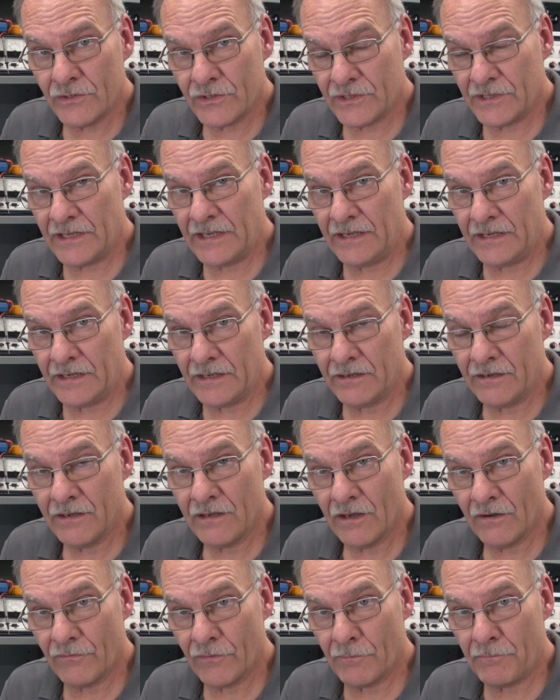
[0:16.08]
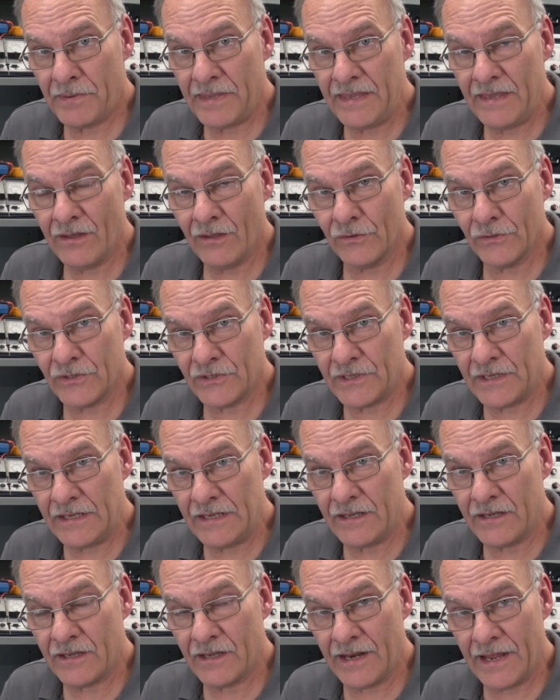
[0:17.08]
to see if a
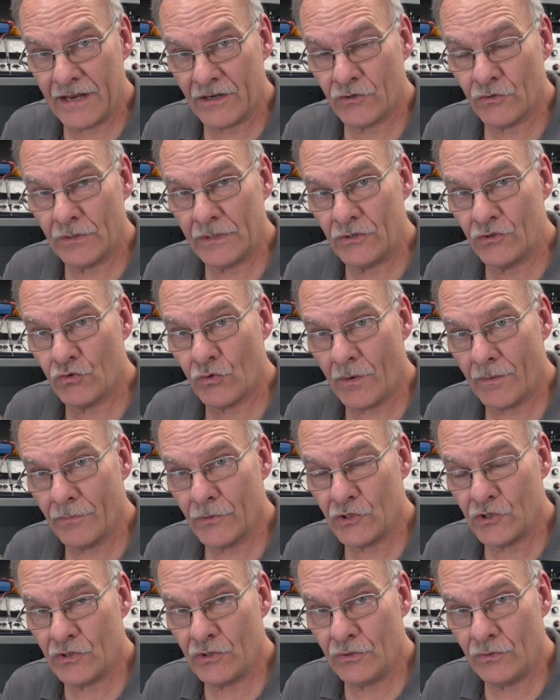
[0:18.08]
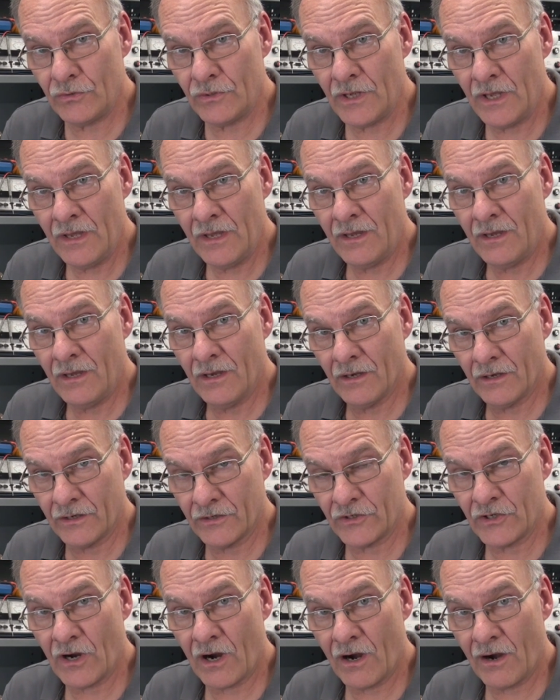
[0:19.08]
PLC can actually troubleshoot a
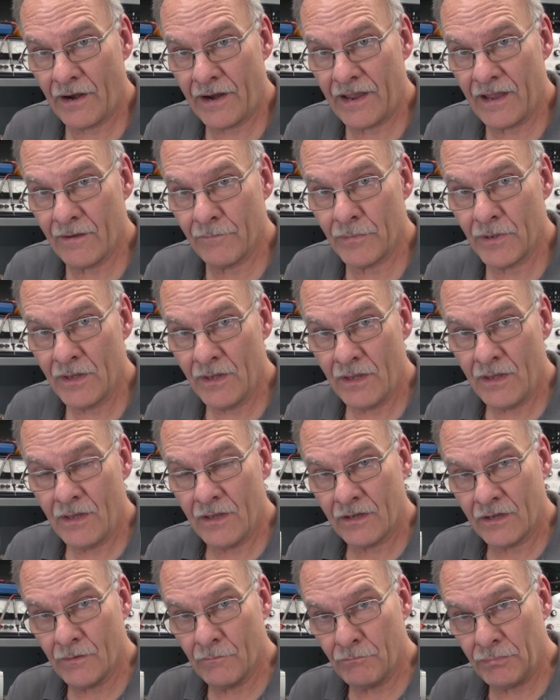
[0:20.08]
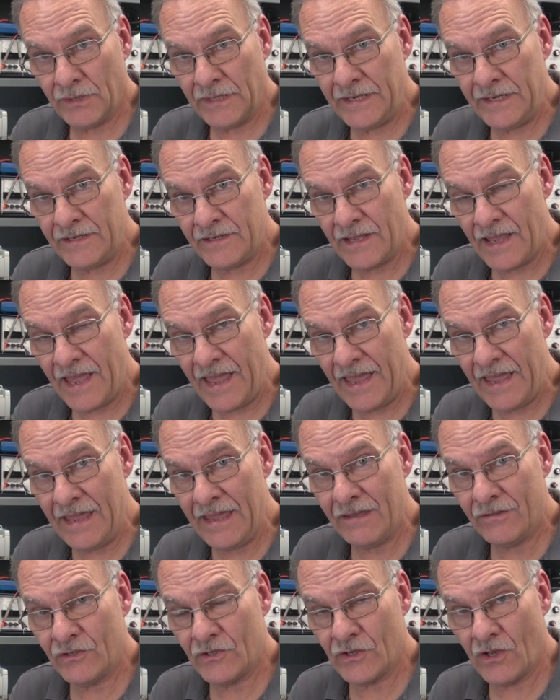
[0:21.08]
guitar amp. Complete
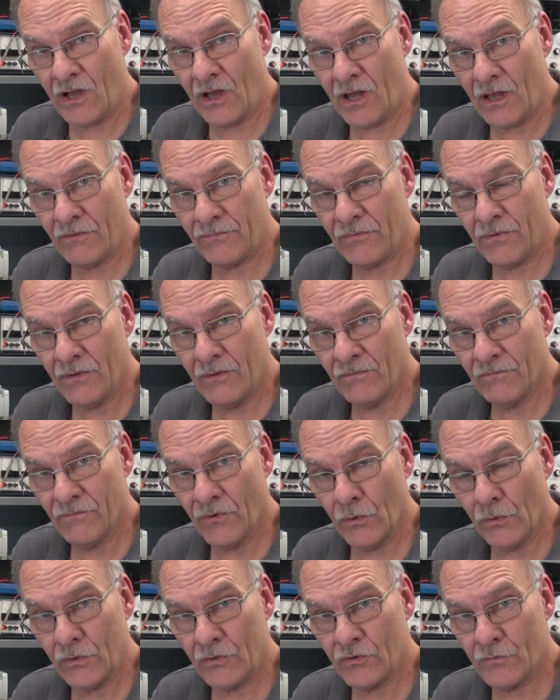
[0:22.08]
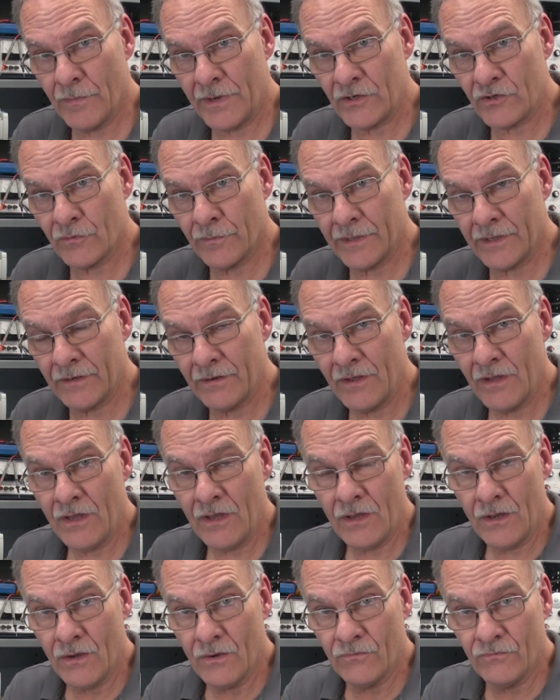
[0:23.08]
hands-off voltage measurement,
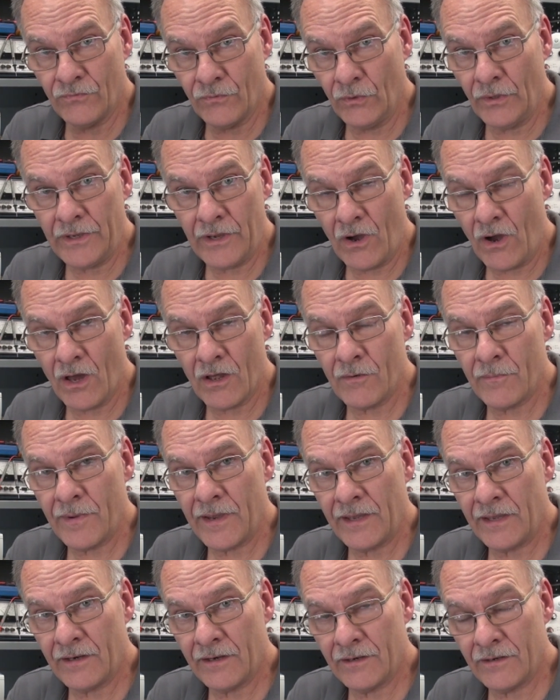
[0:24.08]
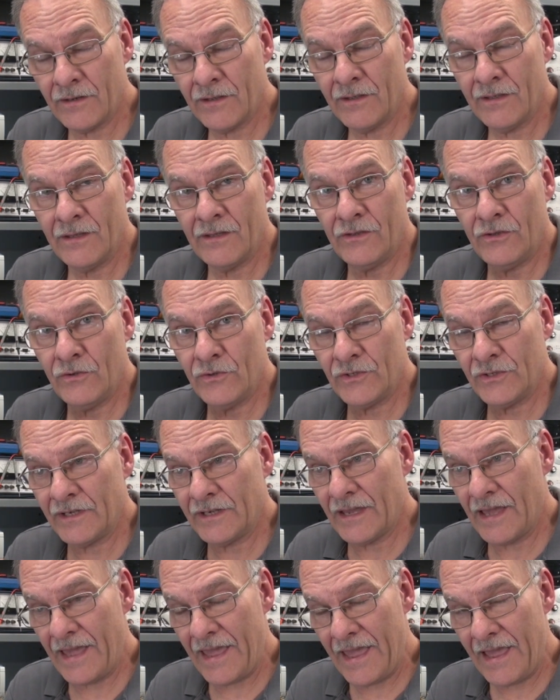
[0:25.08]
fully automated
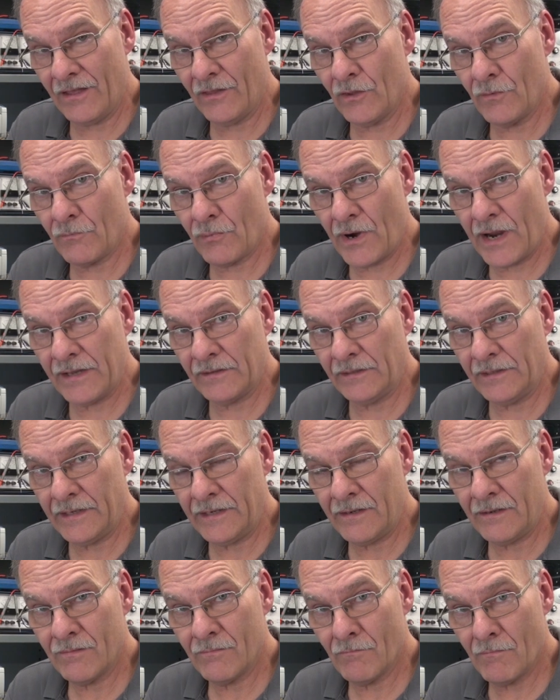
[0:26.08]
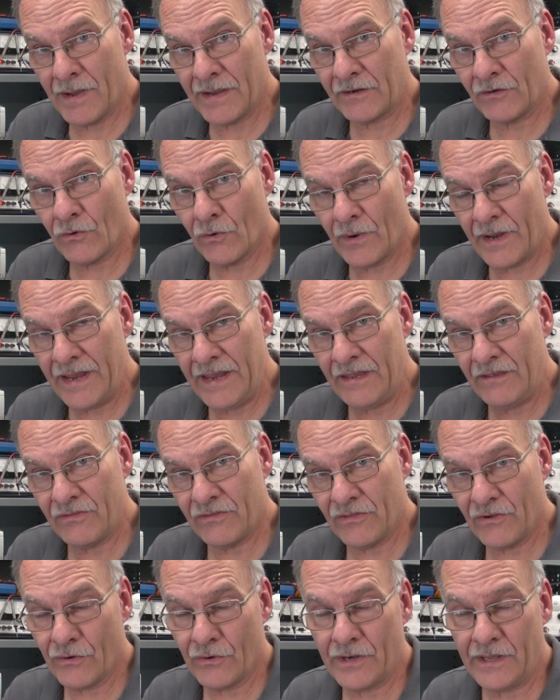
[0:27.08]
using an Allen-Bradley Micro
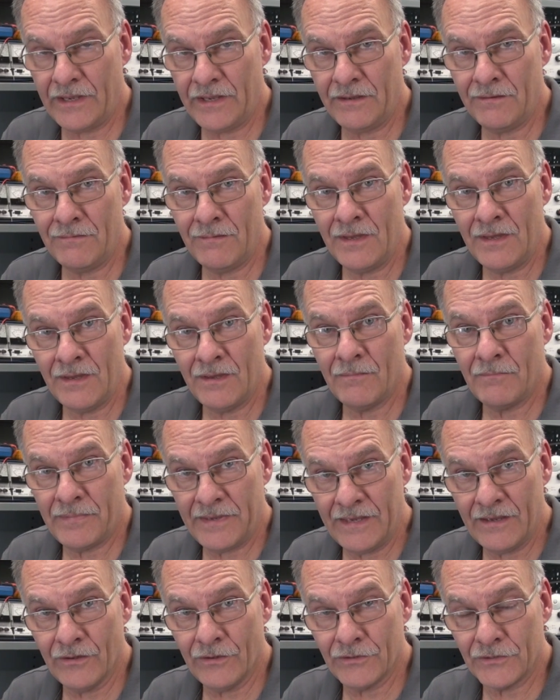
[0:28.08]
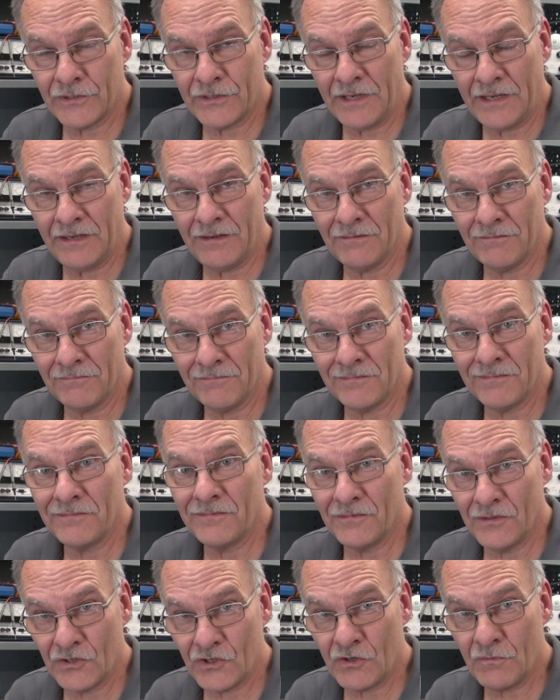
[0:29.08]
830 PLC.
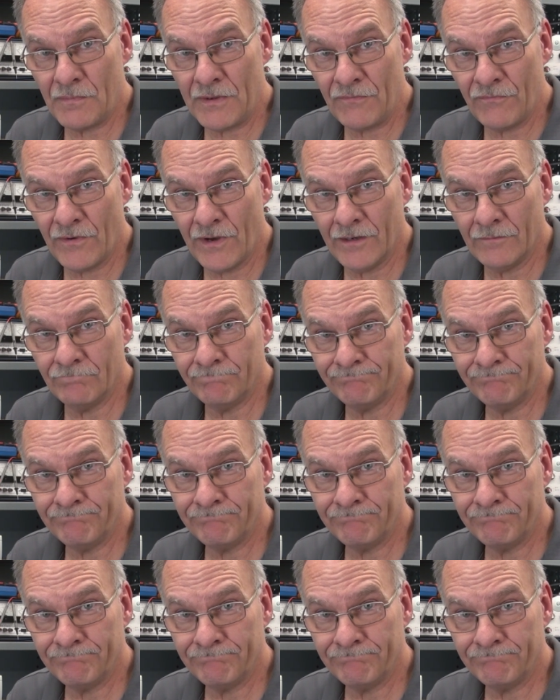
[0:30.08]
This should be fun.